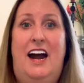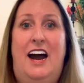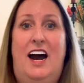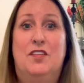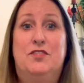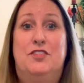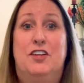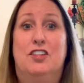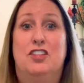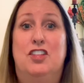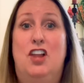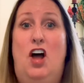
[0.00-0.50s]

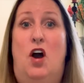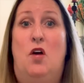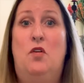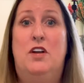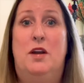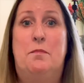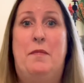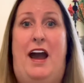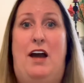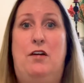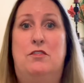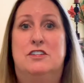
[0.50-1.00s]
of the
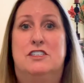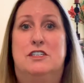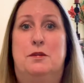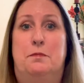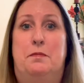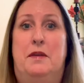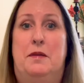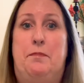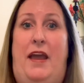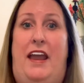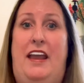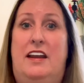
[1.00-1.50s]
loan amount to
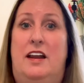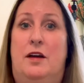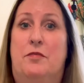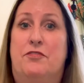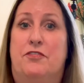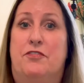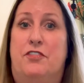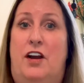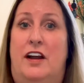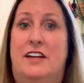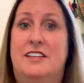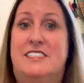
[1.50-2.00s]
be paid
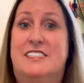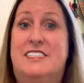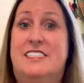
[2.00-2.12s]
up front.